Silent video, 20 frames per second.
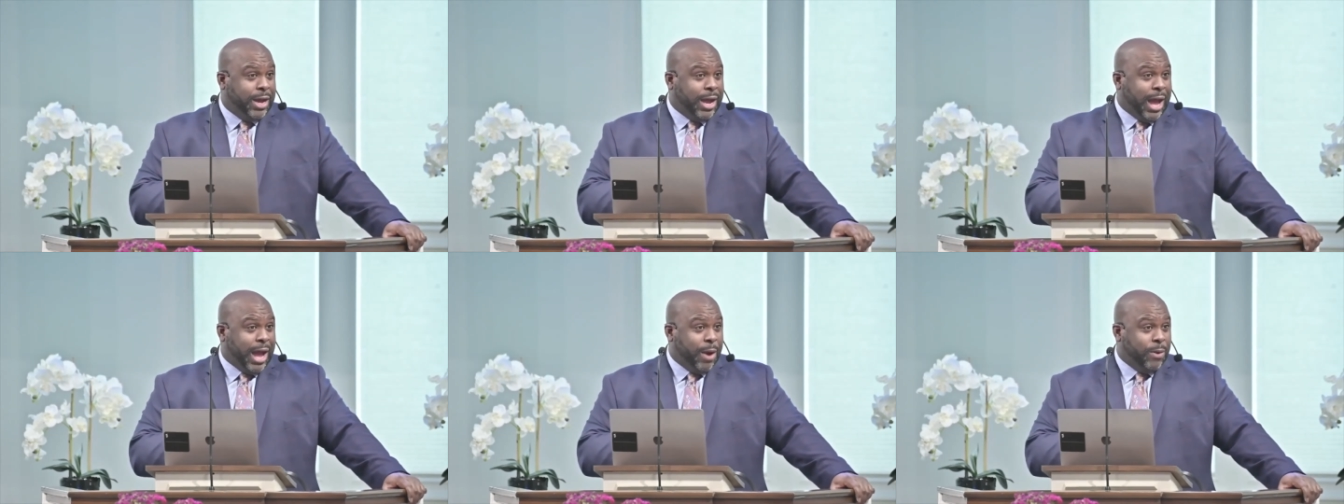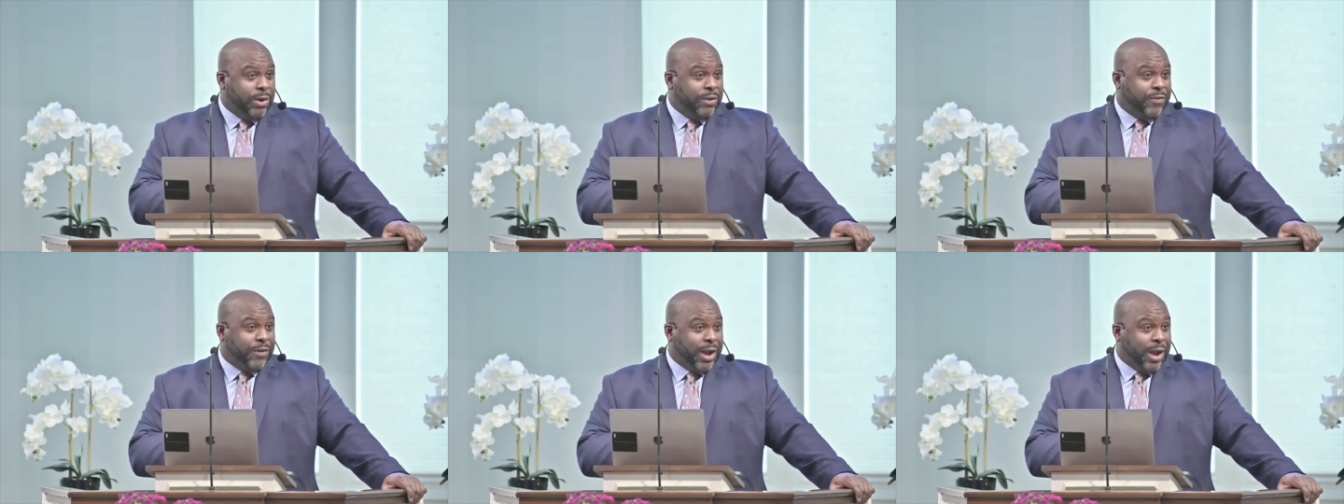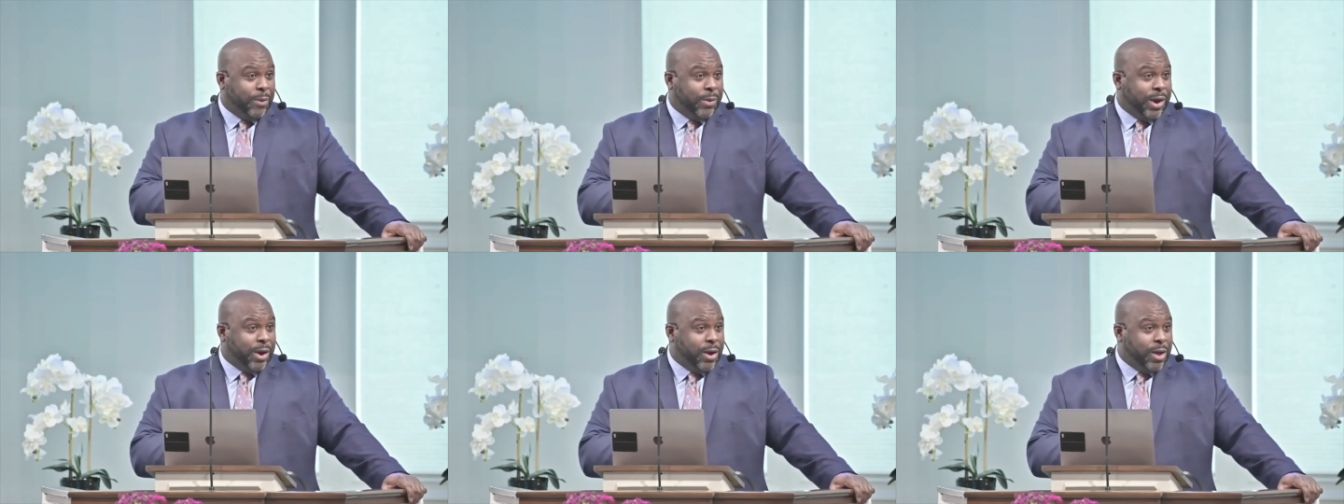I want to figure
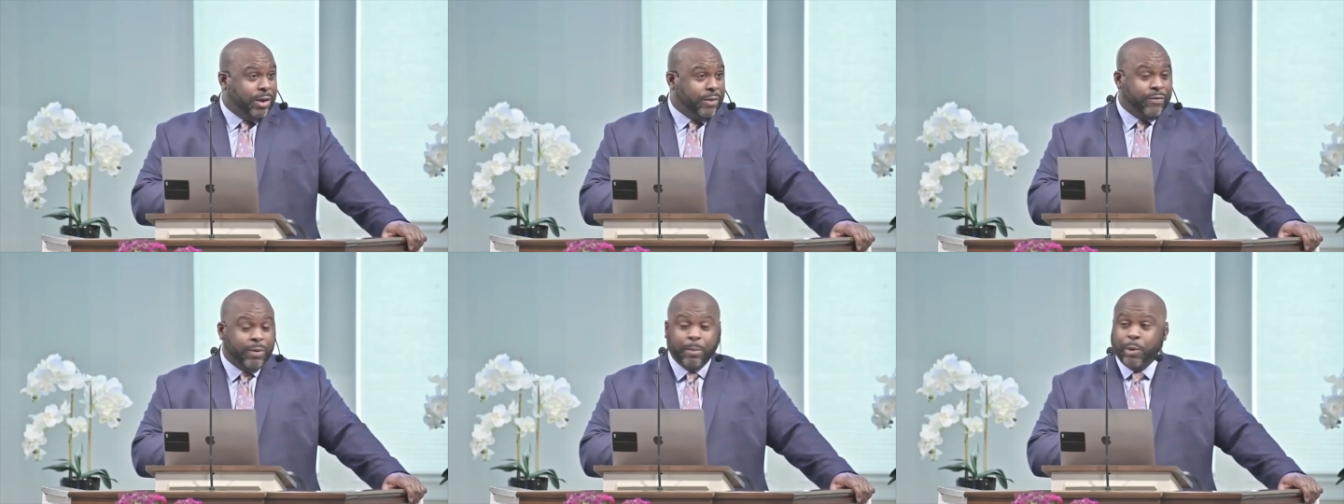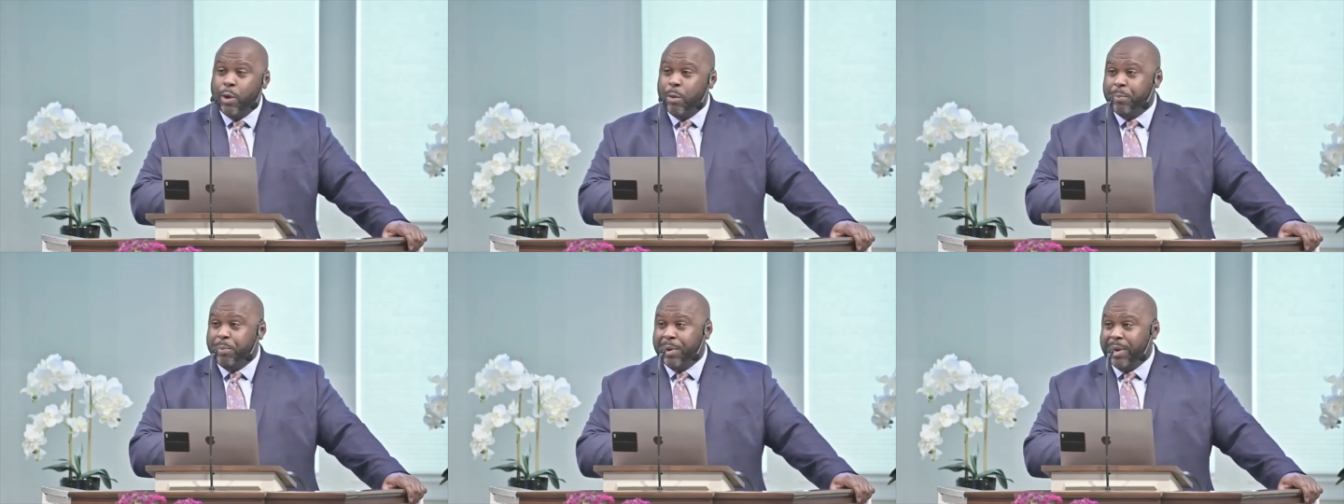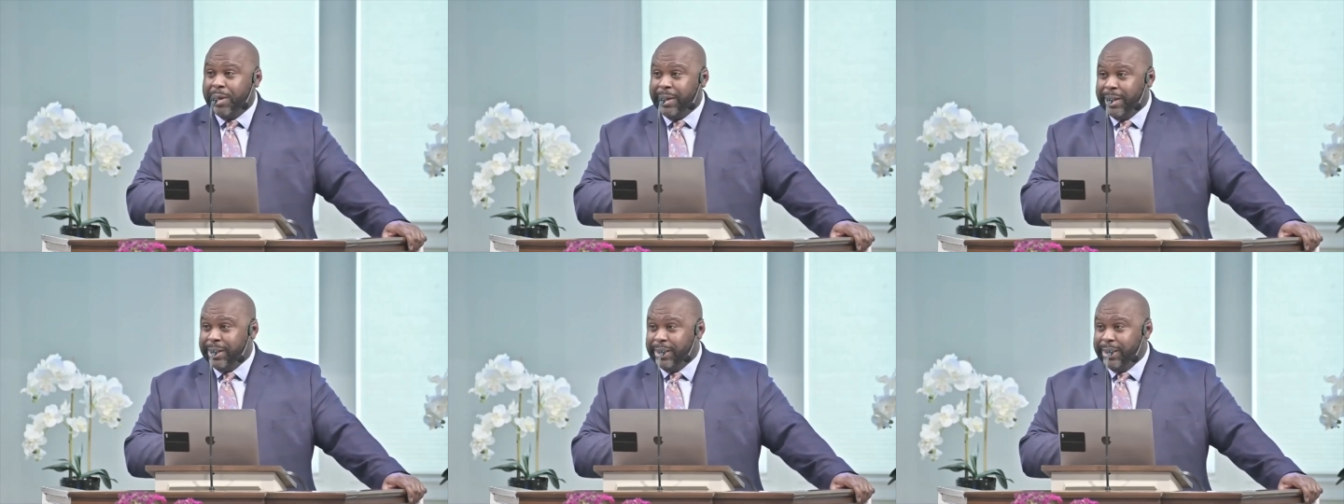out where all of them are going to
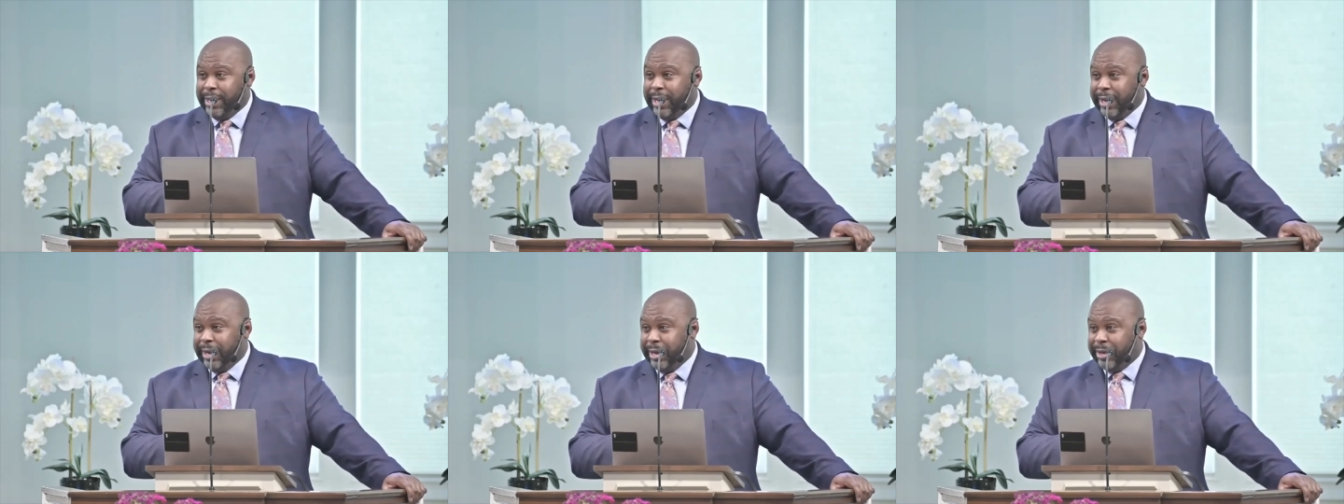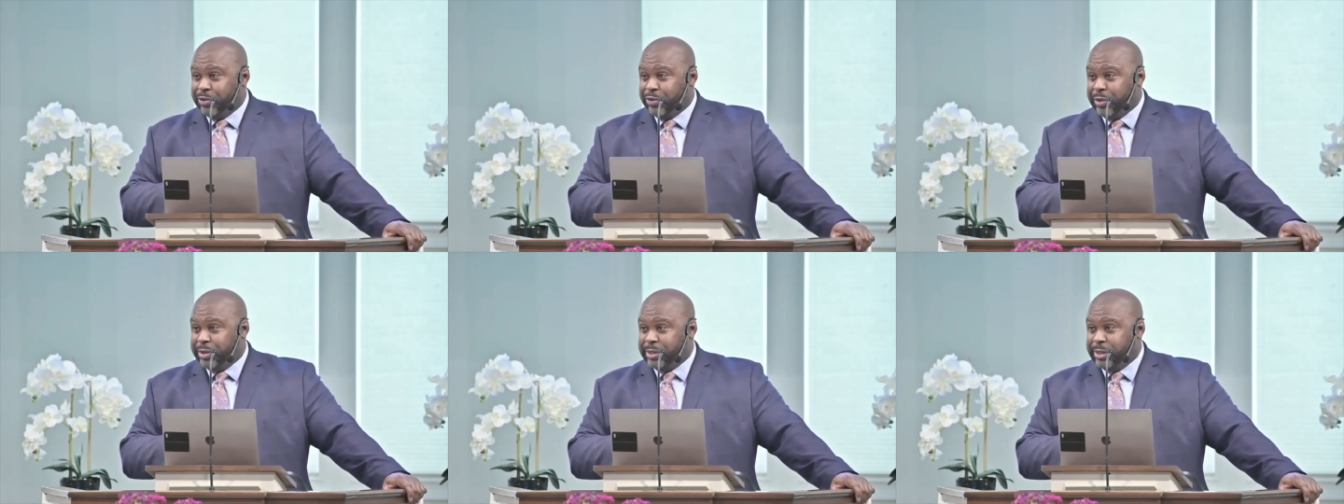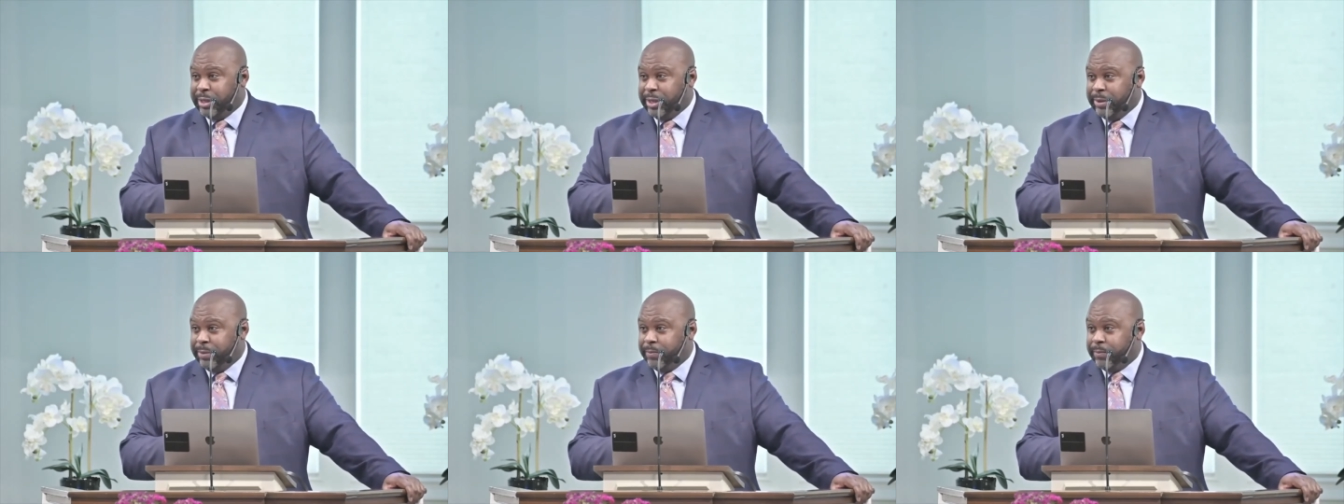plug in to get
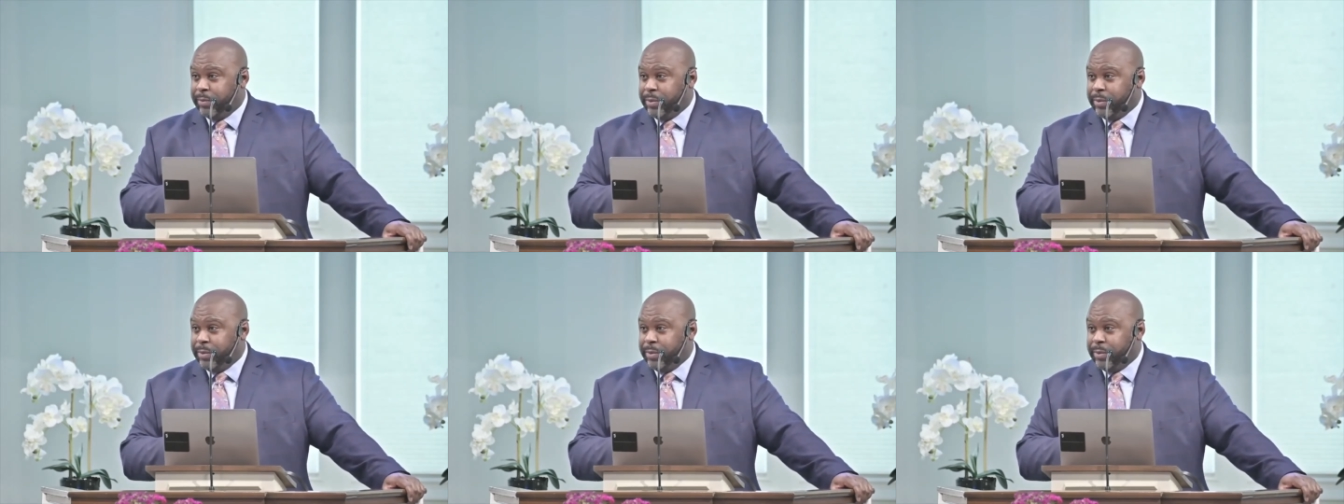electricity.